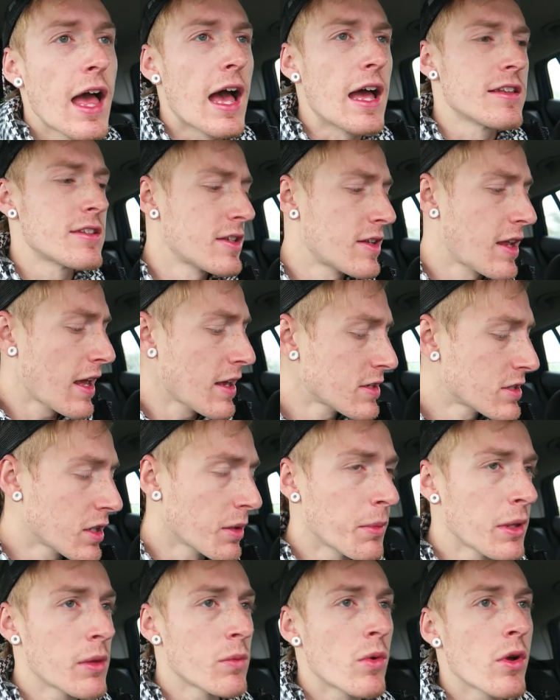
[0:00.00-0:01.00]
And today's
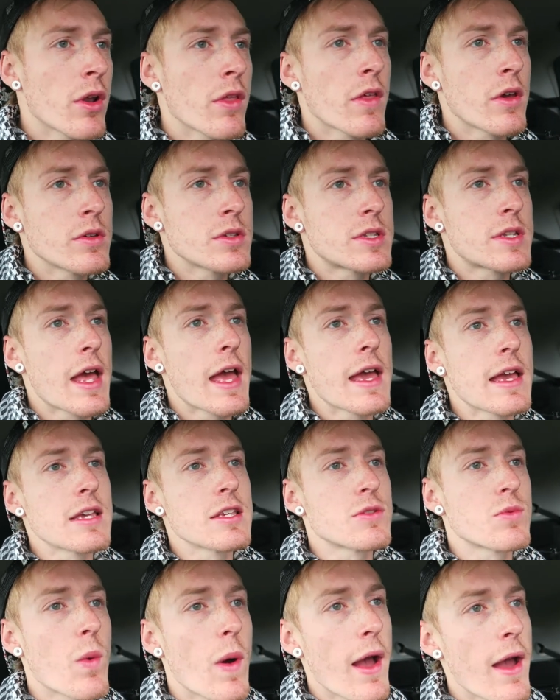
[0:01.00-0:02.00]
gonna be one of those
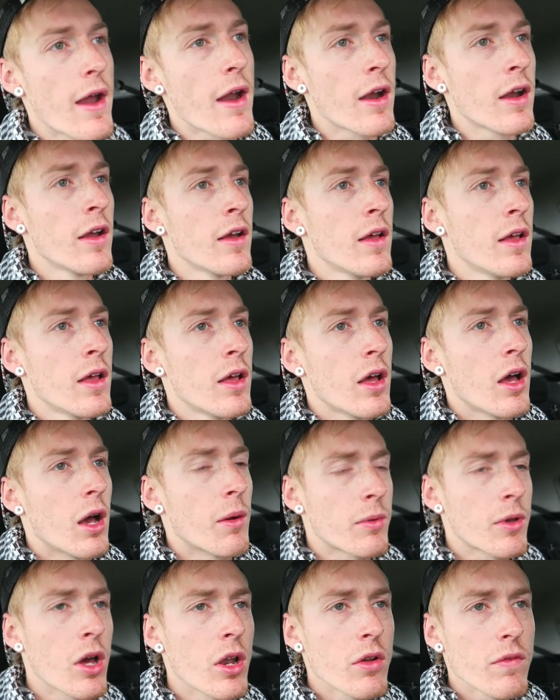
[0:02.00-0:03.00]
days where
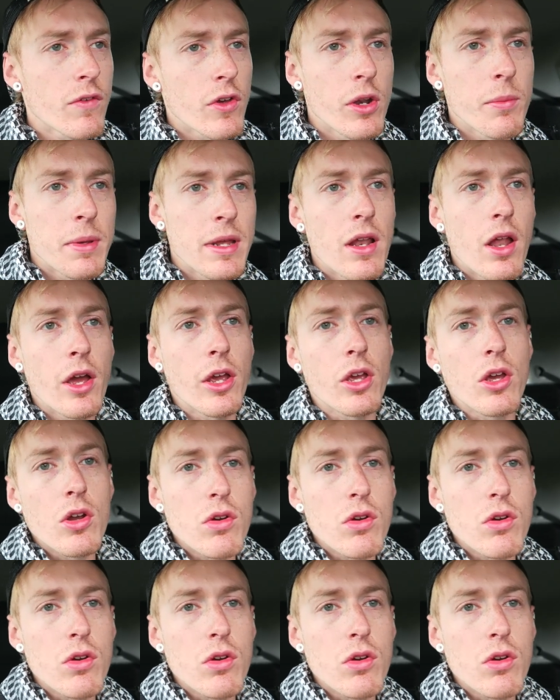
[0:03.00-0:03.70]
I'm kind of gonna be like